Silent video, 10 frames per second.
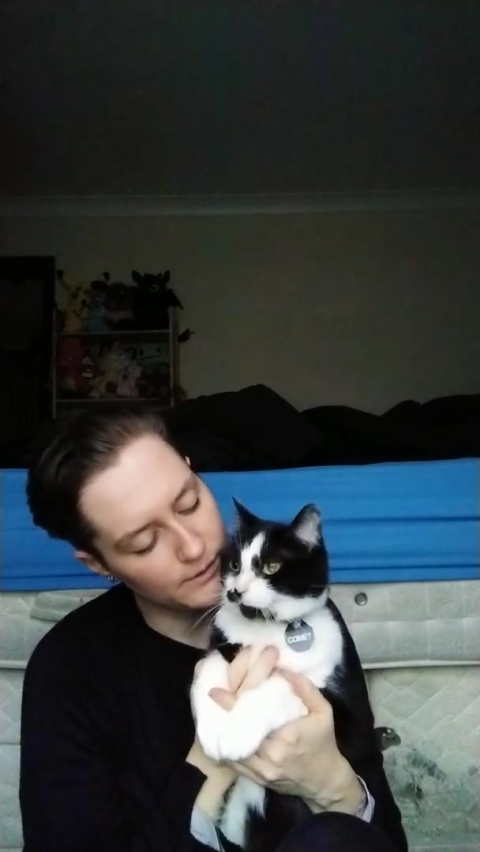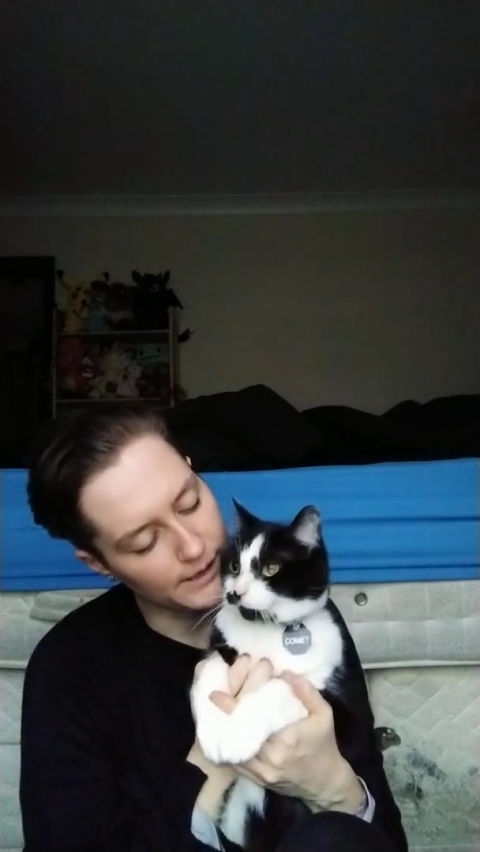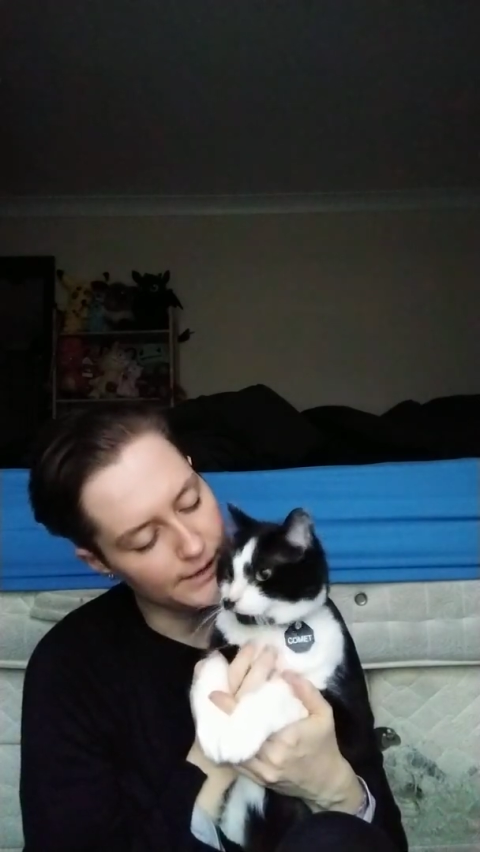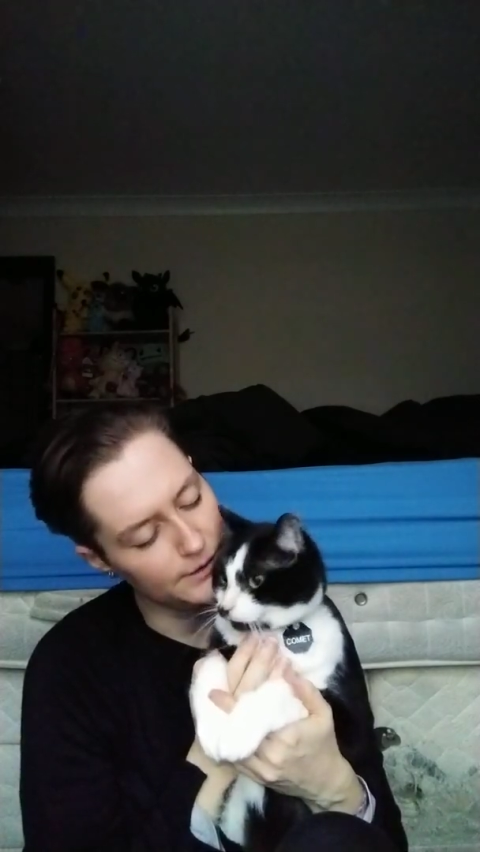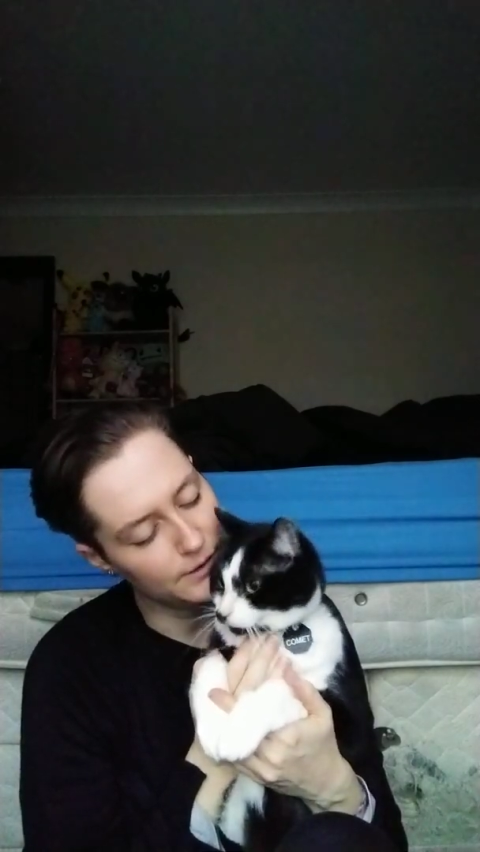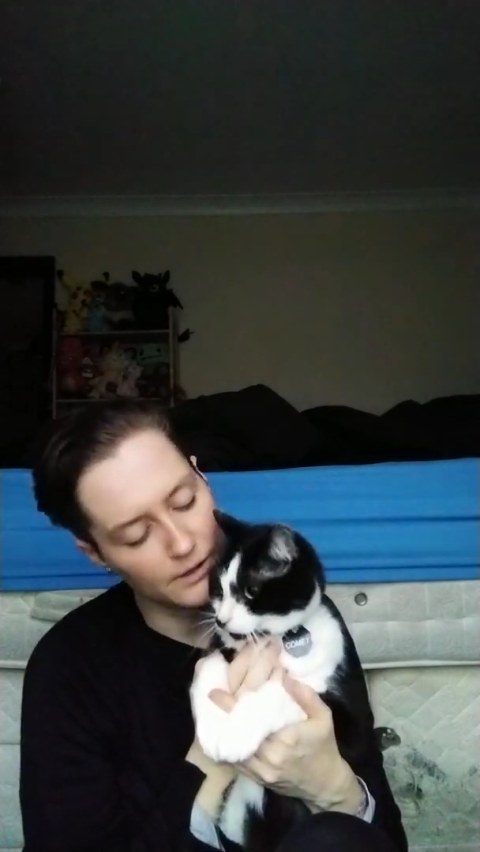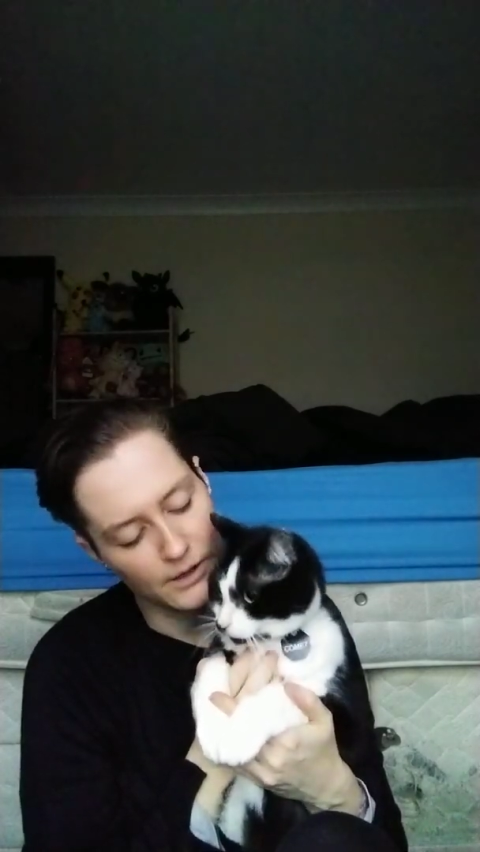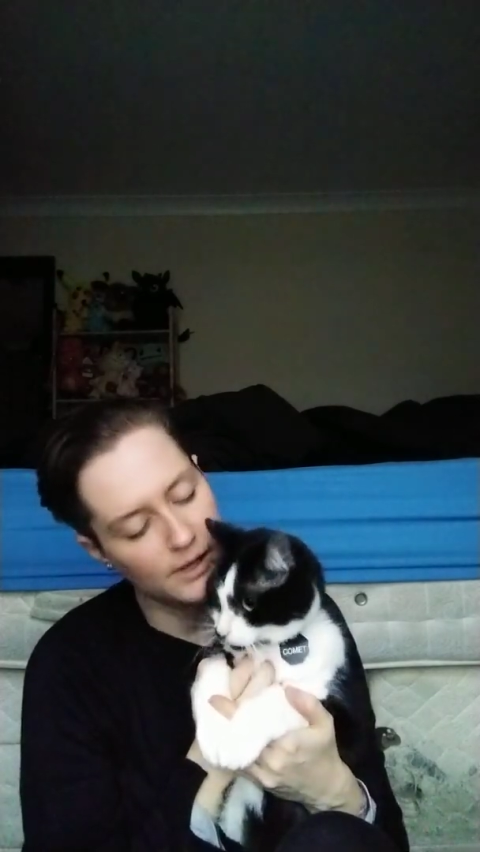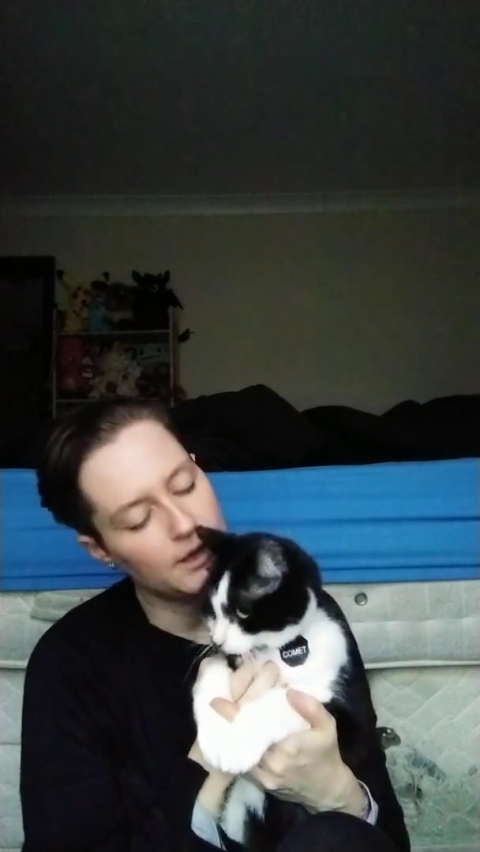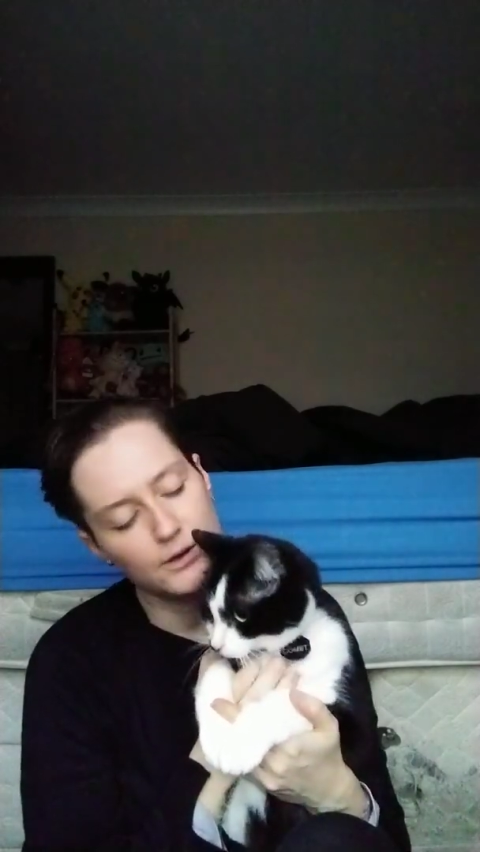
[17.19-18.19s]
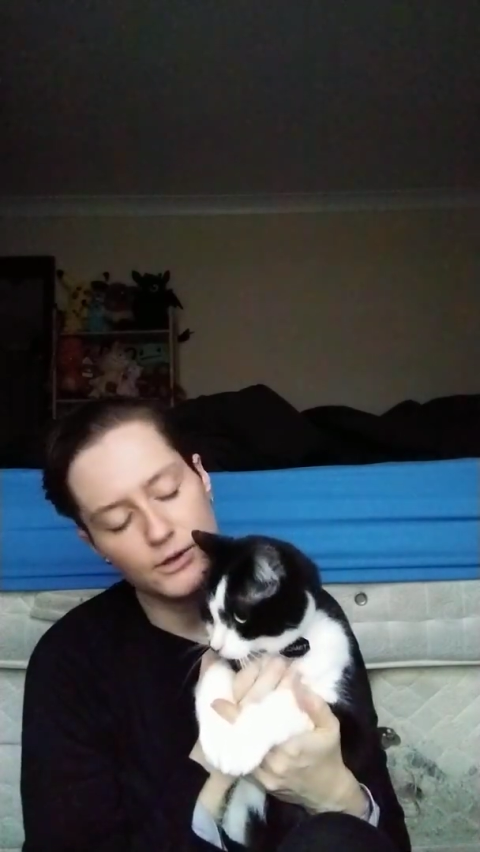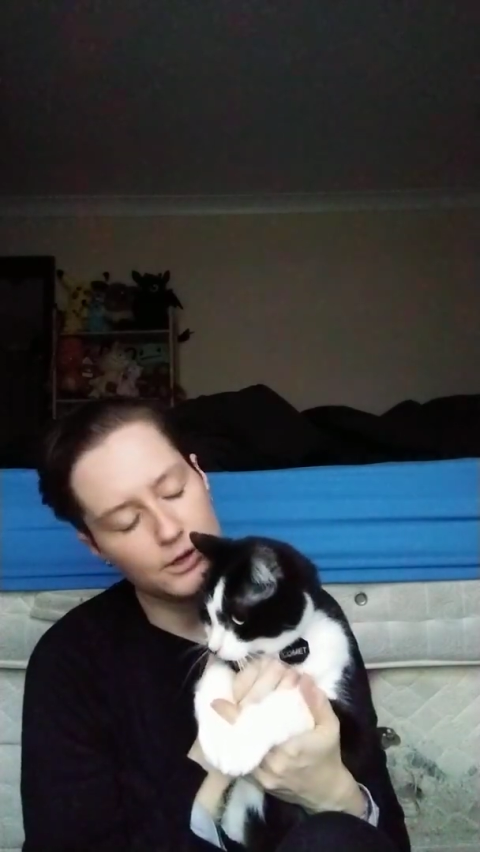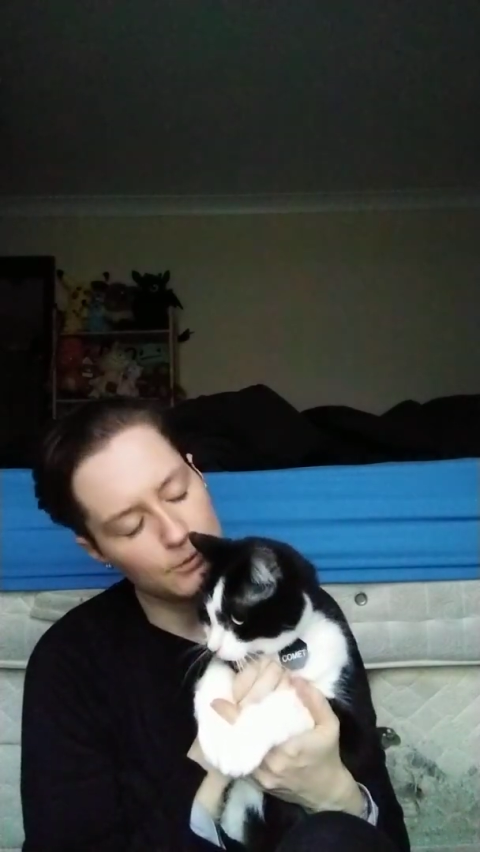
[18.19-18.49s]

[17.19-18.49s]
and no